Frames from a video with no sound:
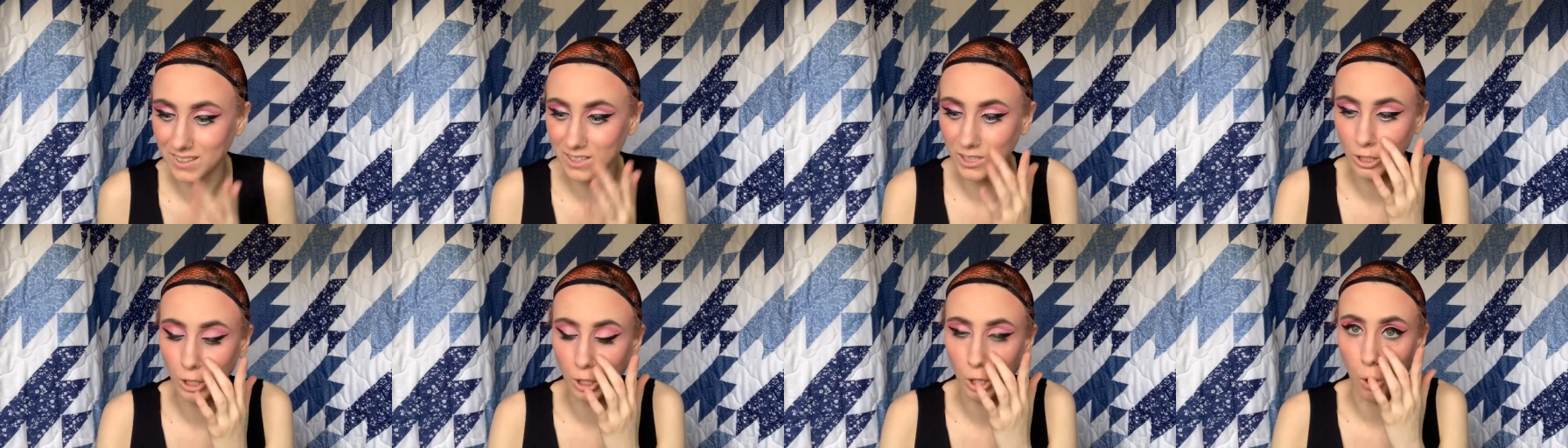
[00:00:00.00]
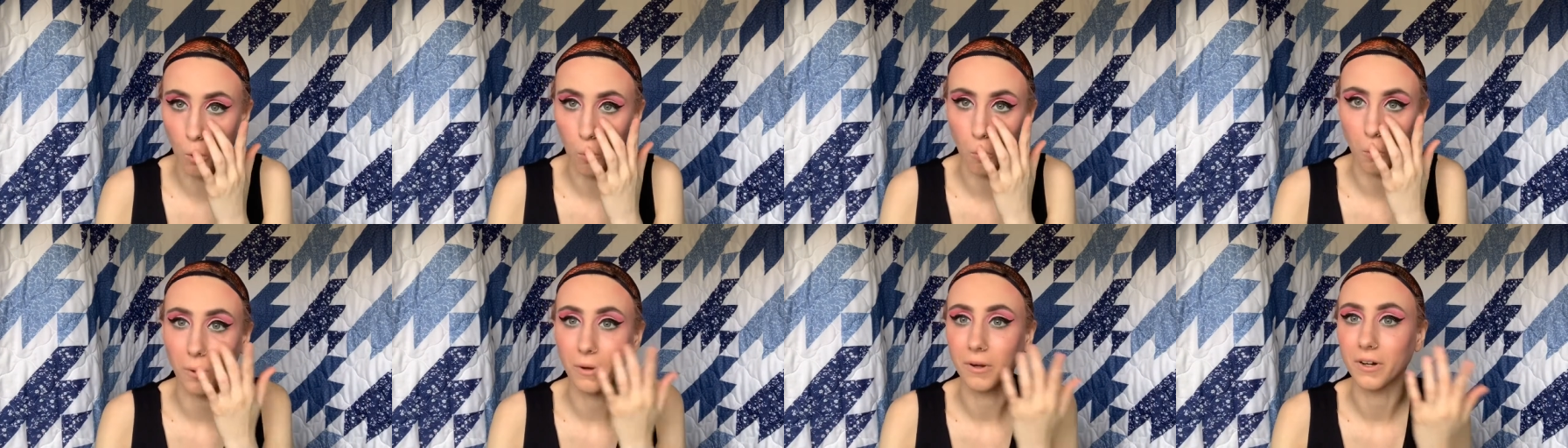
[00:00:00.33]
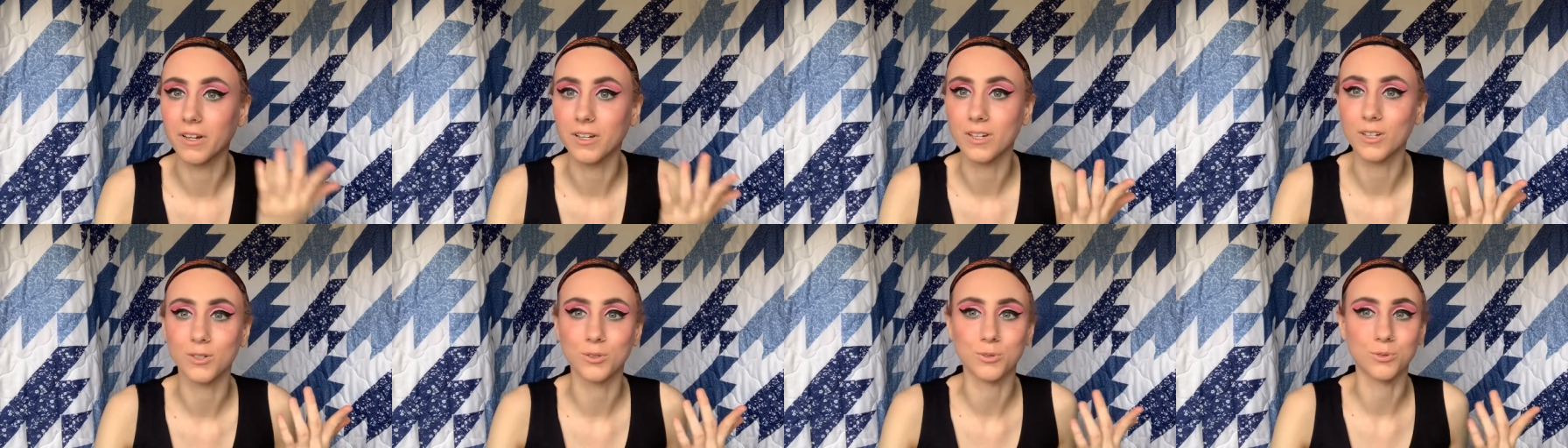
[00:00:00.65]
you know, where
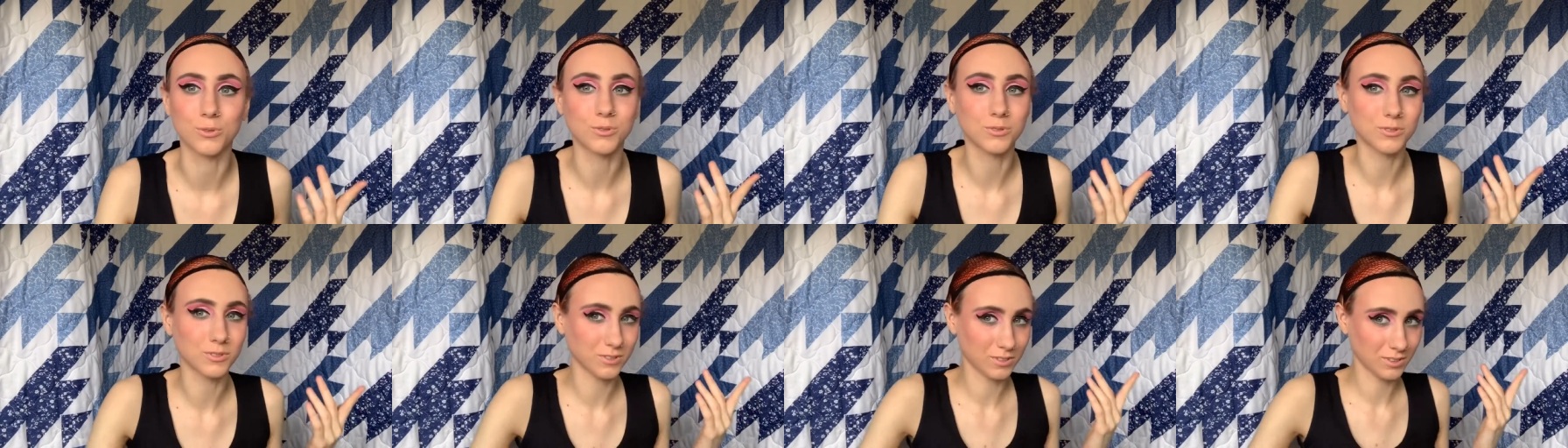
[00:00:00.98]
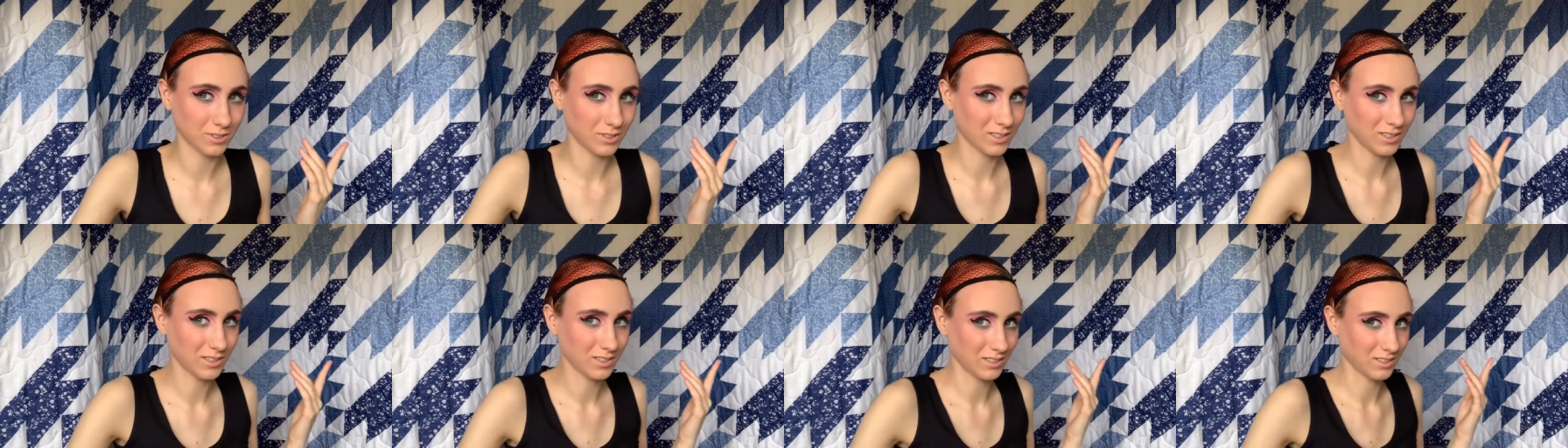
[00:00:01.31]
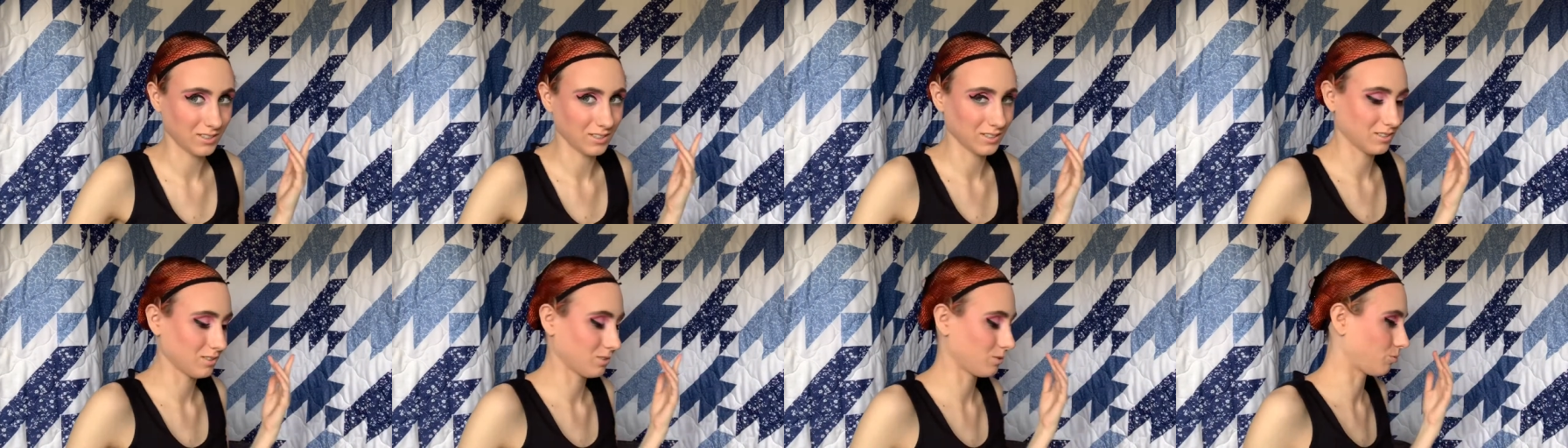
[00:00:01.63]
it goes.
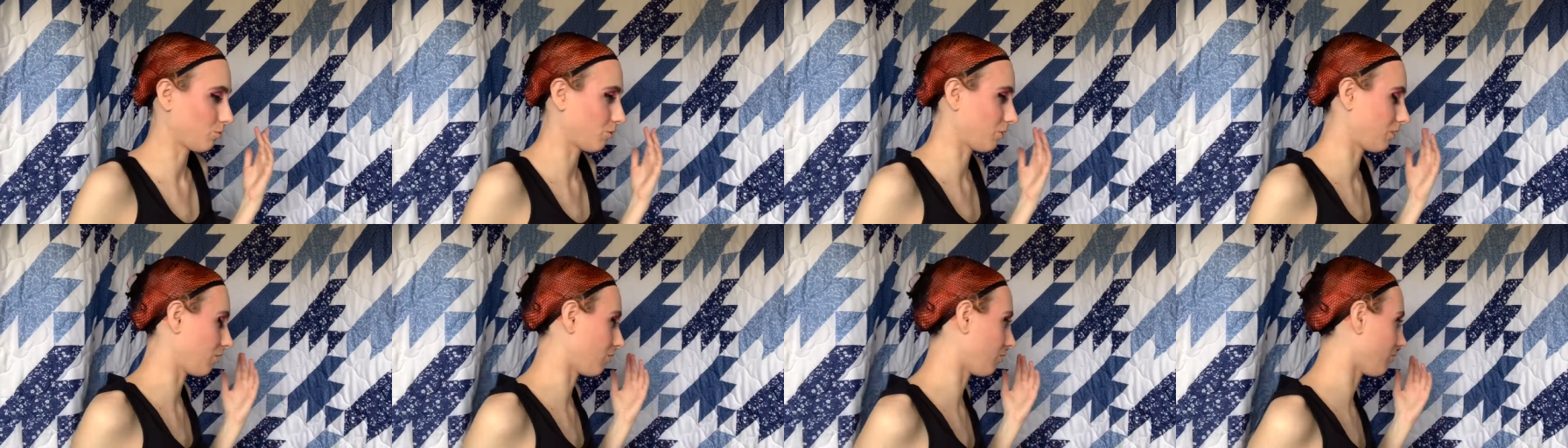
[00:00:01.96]
This is what it